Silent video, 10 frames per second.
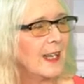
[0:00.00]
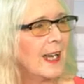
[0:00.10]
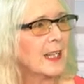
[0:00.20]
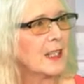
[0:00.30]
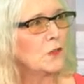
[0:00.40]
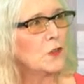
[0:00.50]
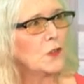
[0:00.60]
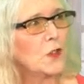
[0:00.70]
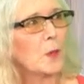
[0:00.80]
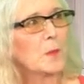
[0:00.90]
and give you
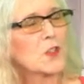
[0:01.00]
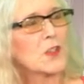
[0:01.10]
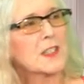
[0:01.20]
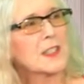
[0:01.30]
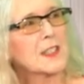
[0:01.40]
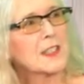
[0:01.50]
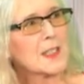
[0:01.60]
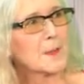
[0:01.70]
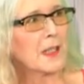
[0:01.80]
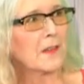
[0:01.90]
the opportunity to
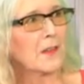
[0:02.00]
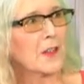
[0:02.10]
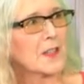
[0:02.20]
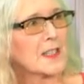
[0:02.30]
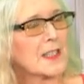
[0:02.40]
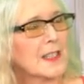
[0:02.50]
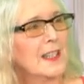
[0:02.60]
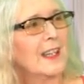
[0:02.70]
speak first.